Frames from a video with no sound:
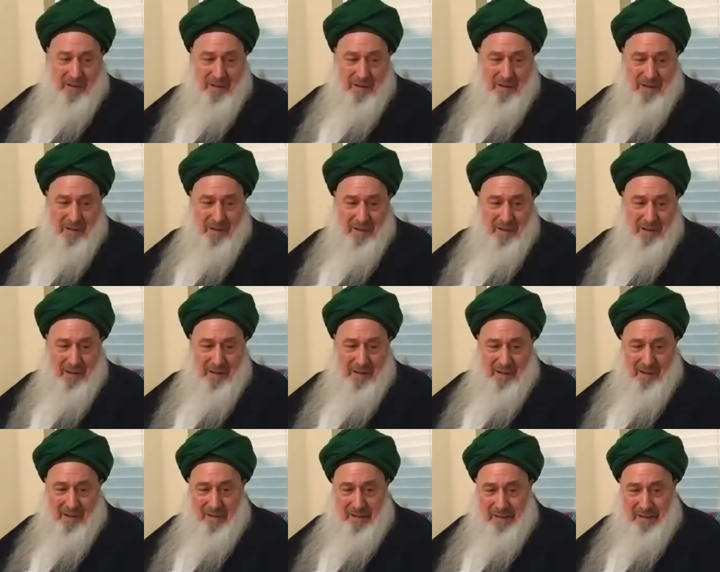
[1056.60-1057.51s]

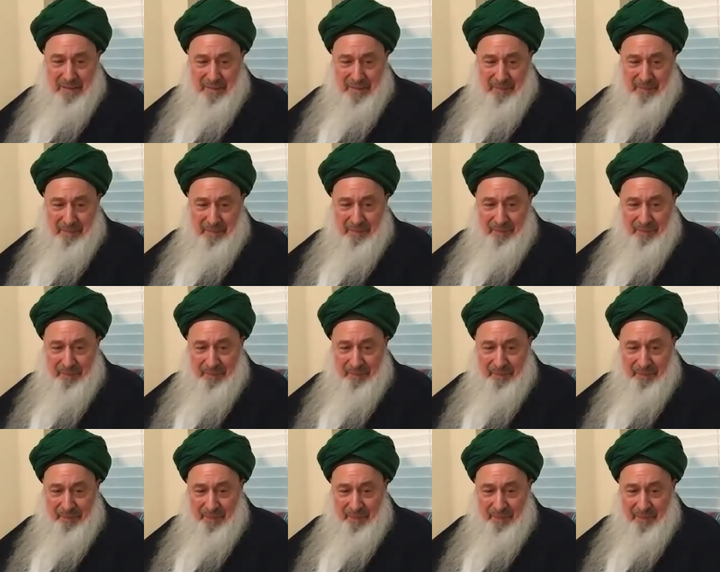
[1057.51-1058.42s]

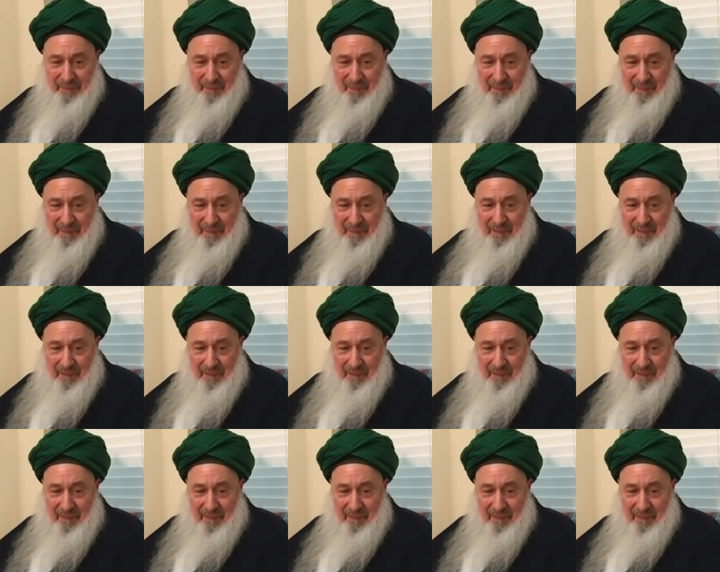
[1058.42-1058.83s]
[no speech]